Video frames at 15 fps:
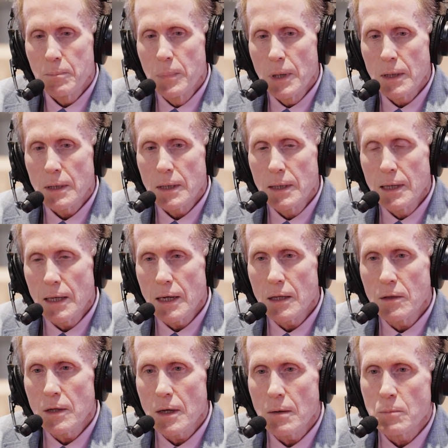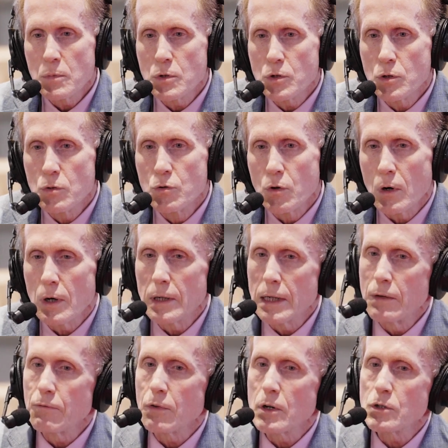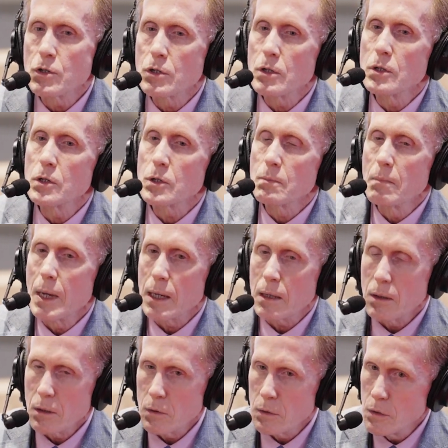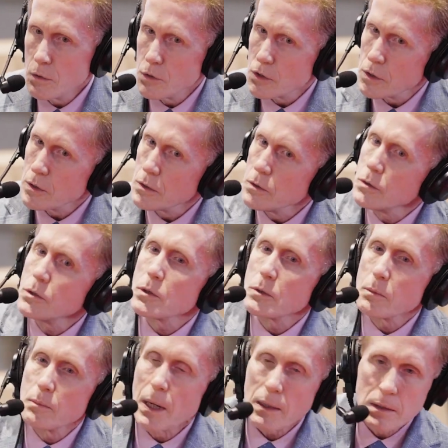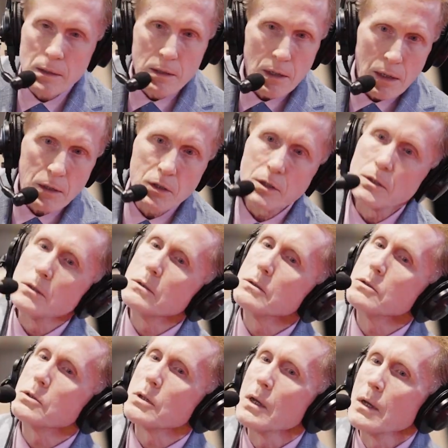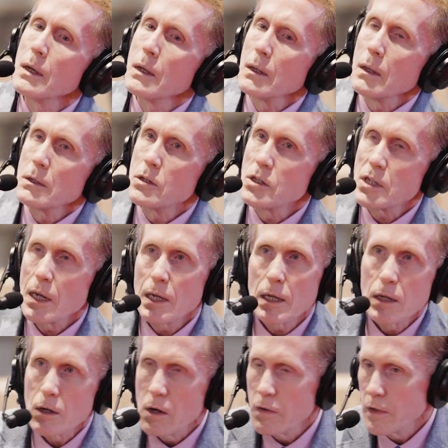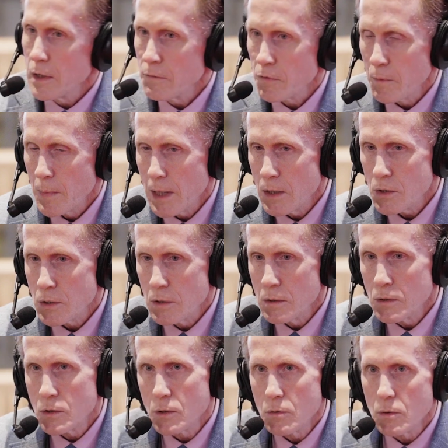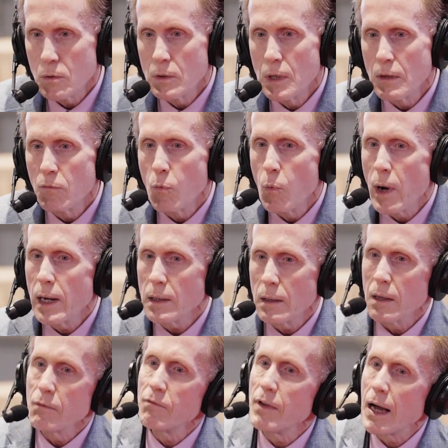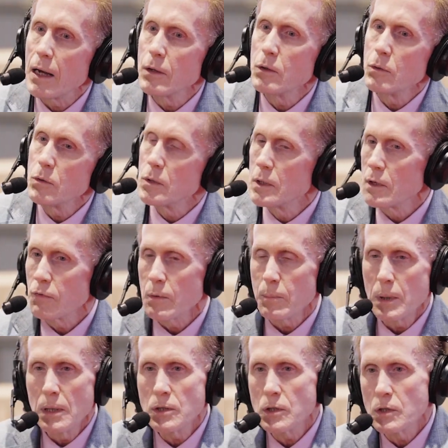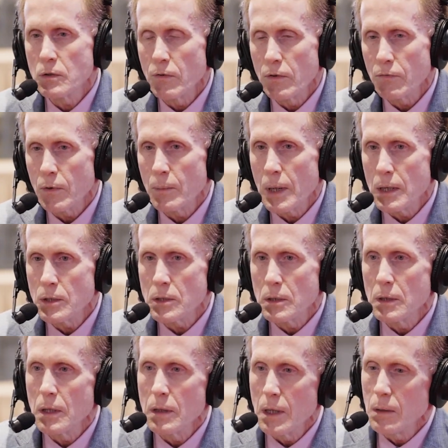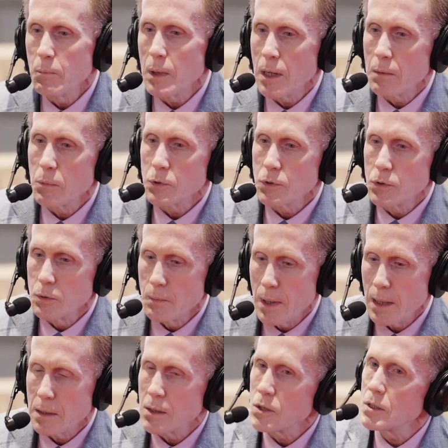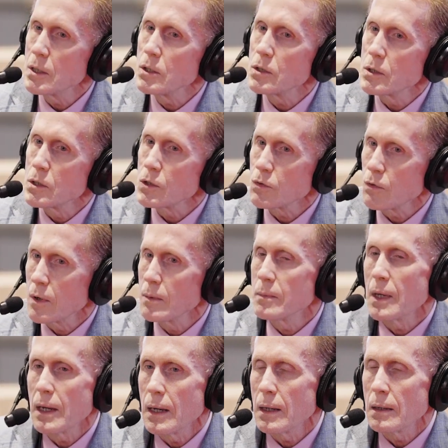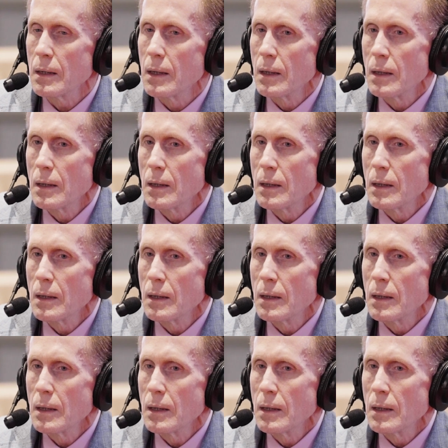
But getting them to draw inferences, make conclusions, make deductions, to take in all the information, to give weight and value to different pieces of information, and then be able to make decisions from that.